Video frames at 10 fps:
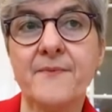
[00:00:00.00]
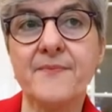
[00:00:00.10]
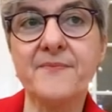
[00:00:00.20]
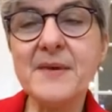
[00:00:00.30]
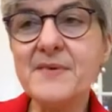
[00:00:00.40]

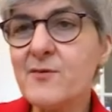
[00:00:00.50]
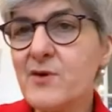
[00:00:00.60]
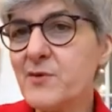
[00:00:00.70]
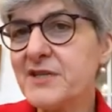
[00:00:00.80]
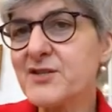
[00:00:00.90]
maybe
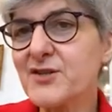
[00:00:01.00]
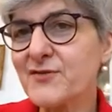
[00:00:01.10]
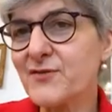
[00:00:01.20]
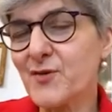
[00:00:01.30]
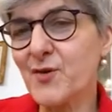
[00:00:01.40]
we
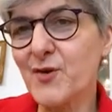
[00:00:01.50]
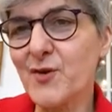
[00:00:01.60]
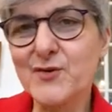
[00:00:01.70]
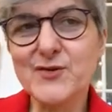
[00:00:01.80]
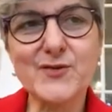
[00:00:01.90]
discussed
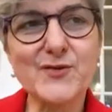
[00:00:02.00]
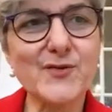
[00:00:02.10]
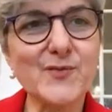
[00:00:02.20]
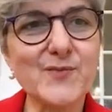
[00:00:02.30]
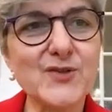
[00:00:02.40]

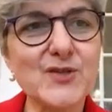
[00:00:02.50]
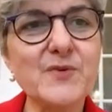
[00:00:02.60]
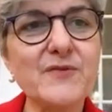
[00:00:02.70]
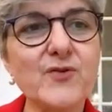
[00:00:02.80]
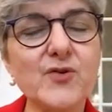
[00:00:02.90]
just
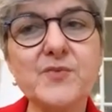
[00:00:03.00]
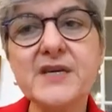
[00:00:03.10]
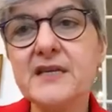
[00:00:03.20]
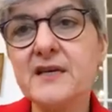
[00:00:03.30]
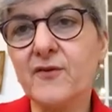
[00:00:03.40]
before the
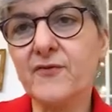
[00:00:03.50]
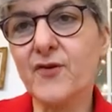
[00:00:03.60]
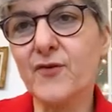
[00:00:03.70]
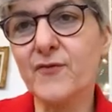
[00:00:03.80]
beginning of